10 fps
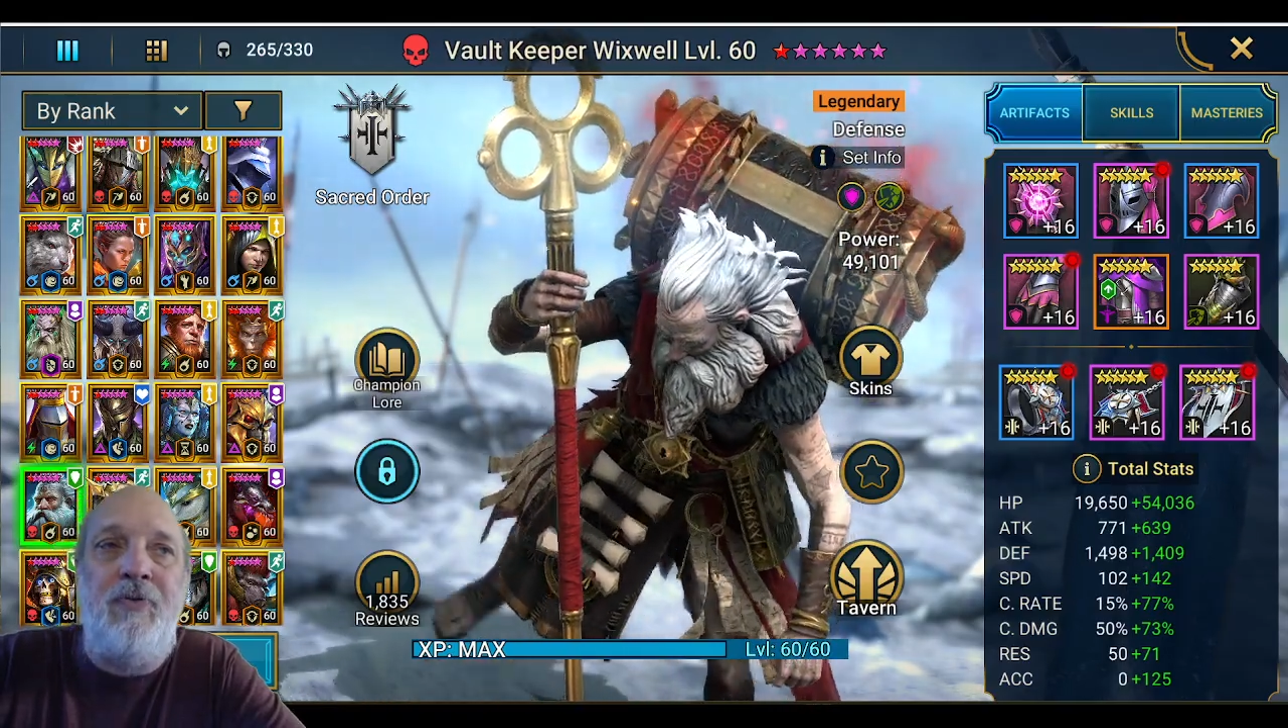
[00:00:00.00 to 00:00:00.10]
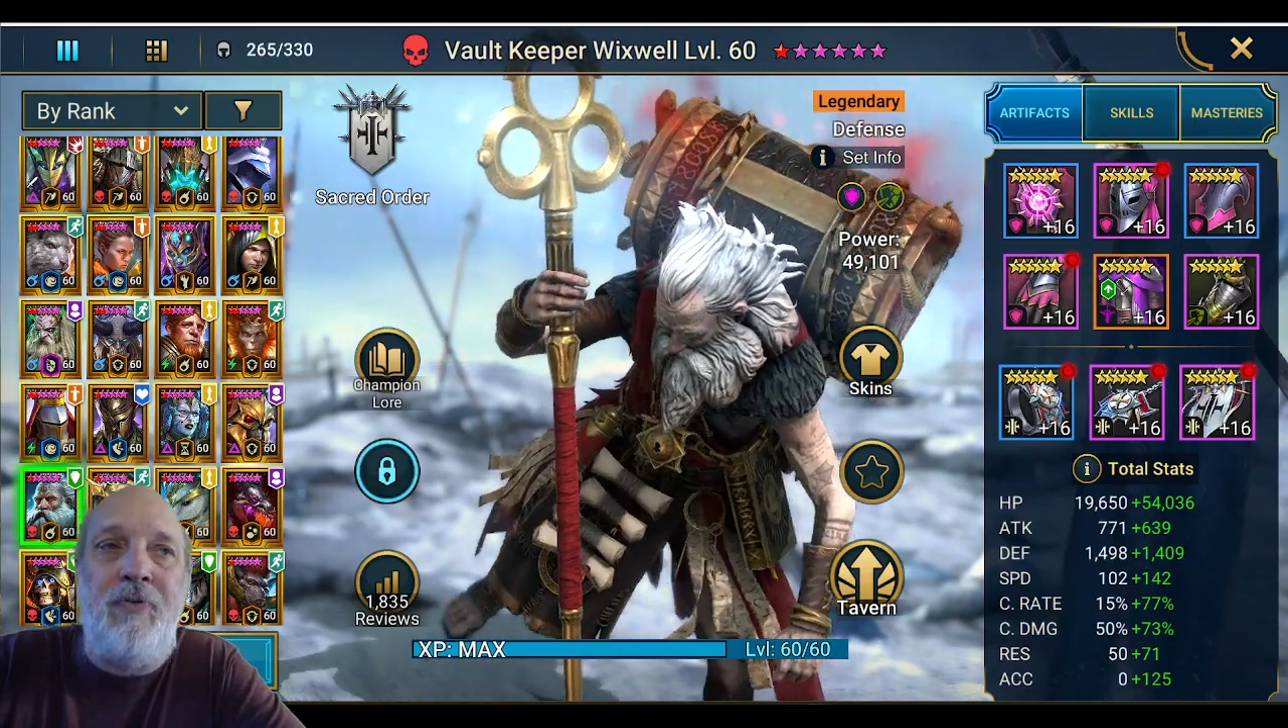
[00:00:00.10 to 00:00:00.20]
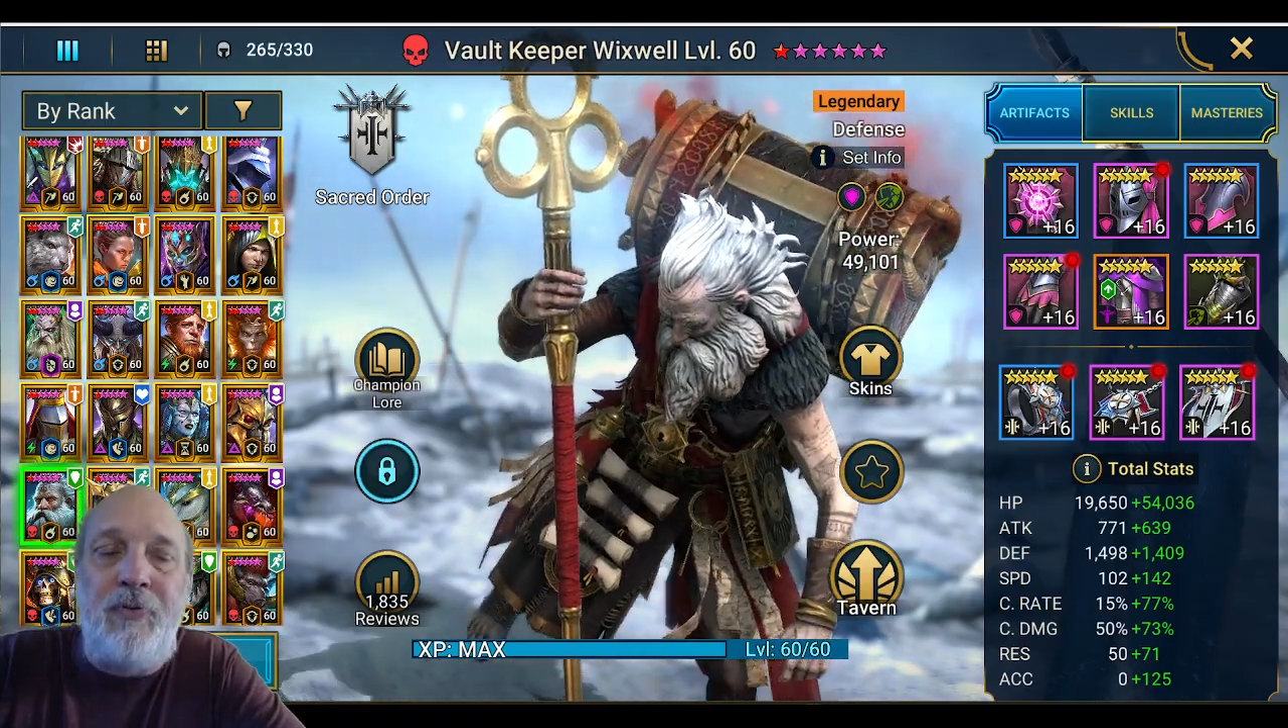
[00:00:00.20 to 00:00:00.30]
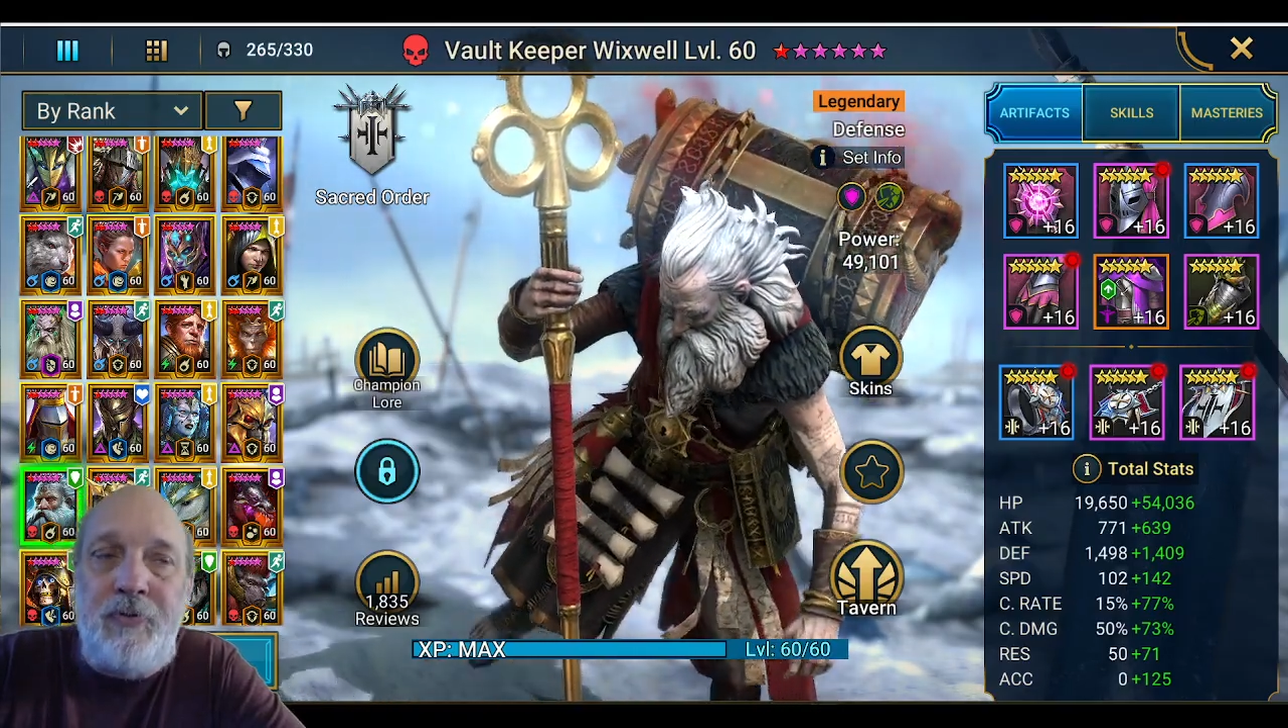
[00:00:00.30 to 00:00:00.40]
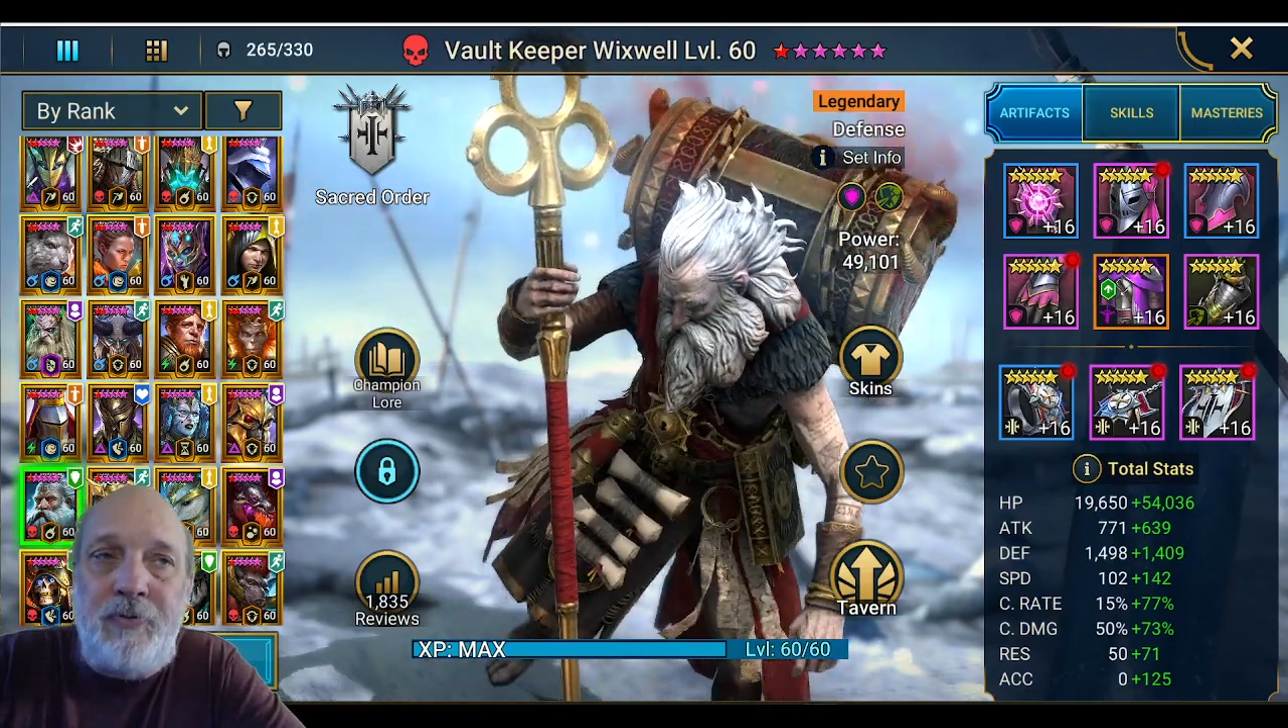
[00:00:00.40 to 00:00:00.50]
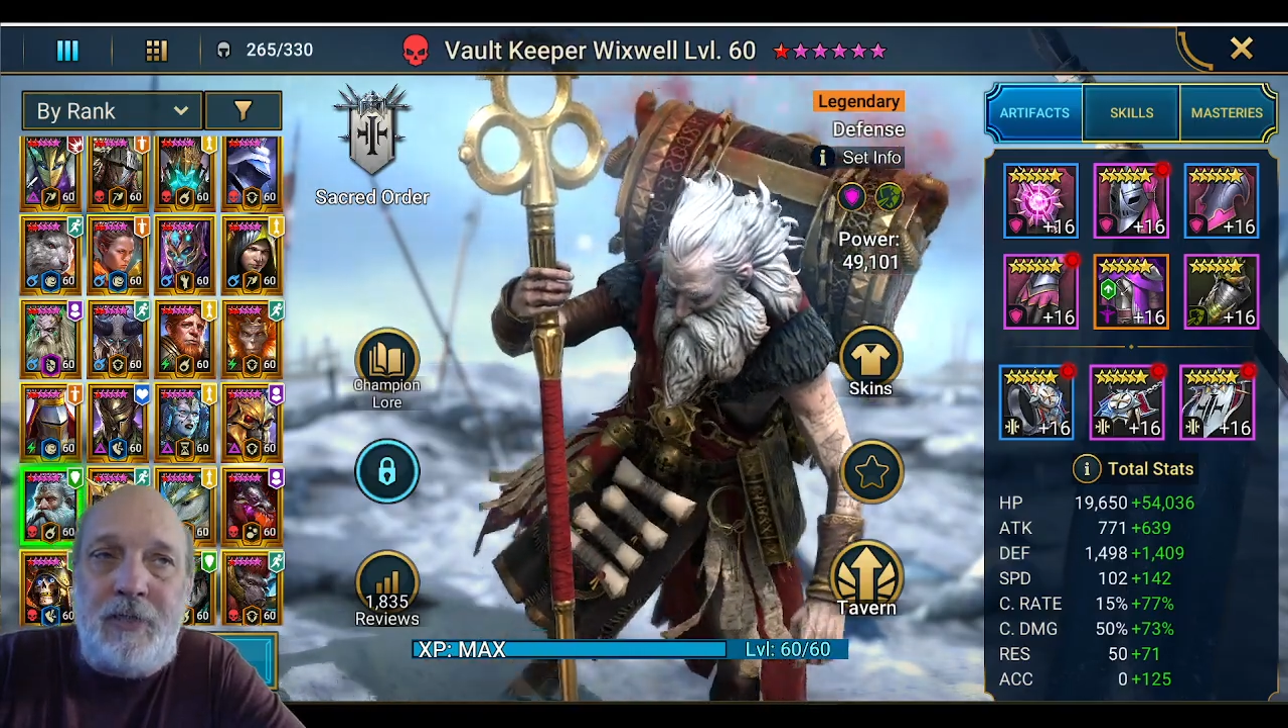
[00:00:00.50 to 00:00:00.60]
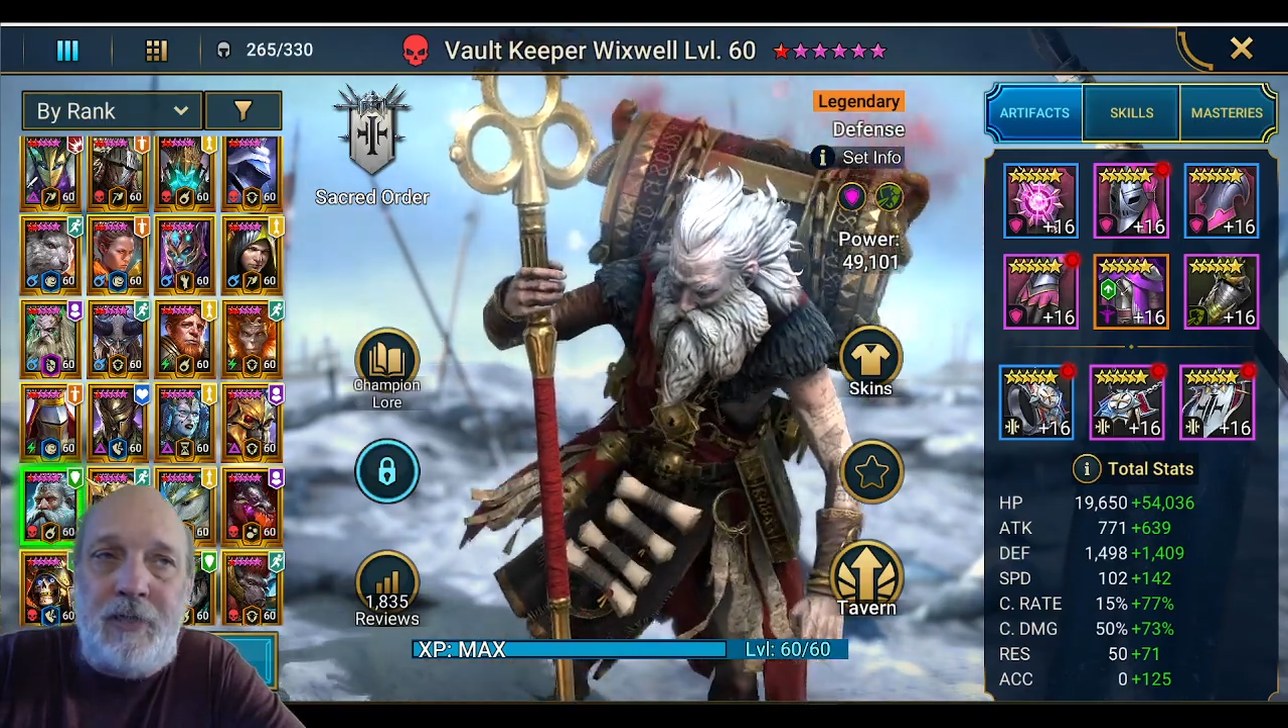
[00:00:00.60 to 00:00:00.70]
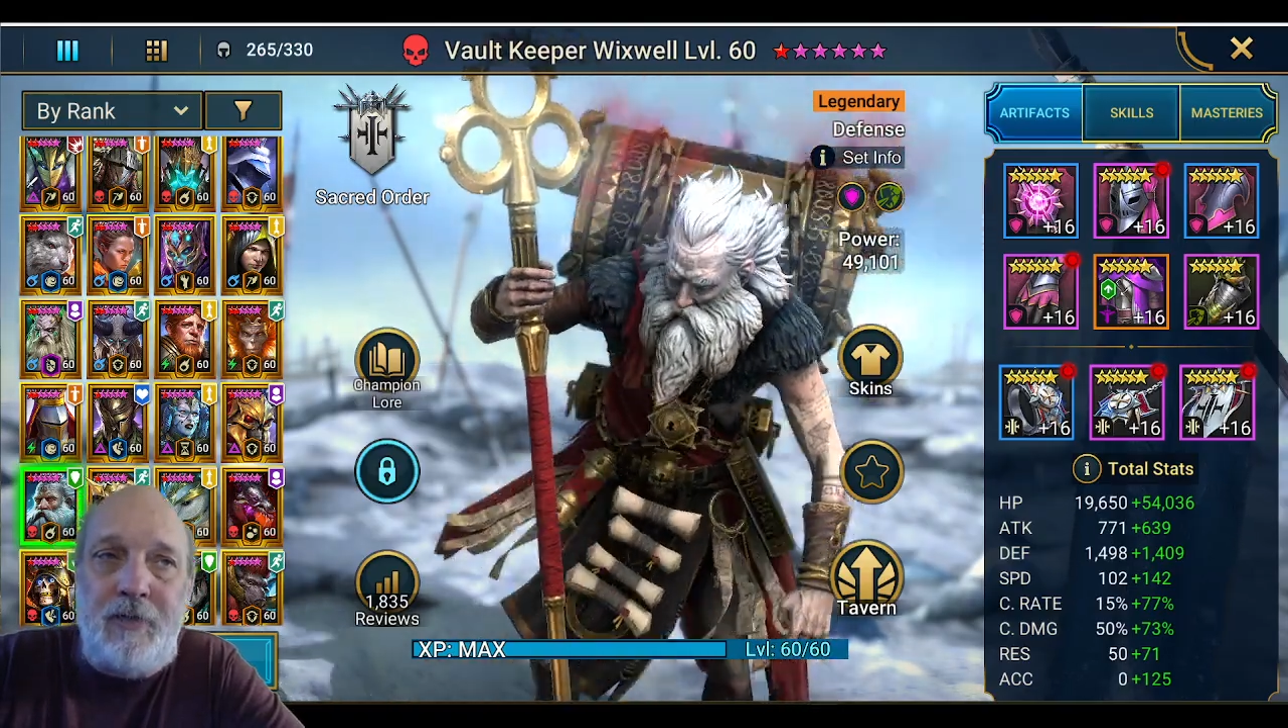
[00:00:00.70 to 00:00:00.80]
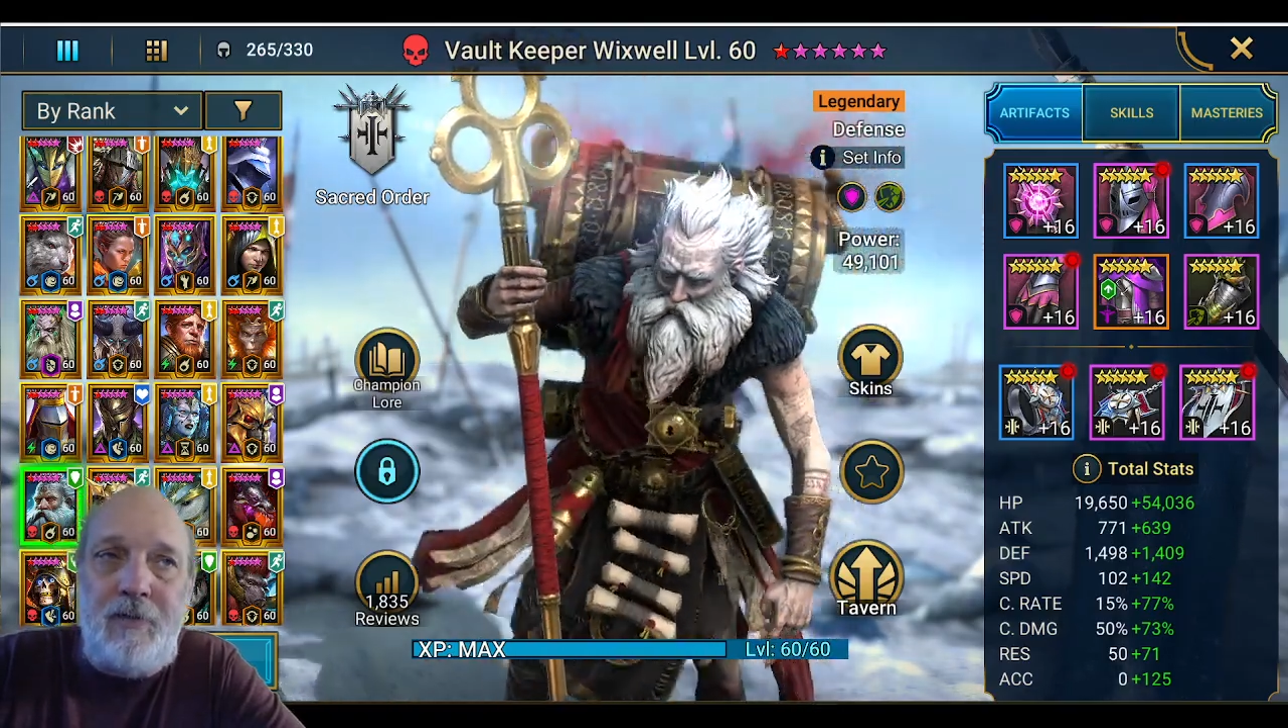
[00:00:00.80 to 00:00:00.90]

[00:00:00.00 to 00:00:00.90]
lose it.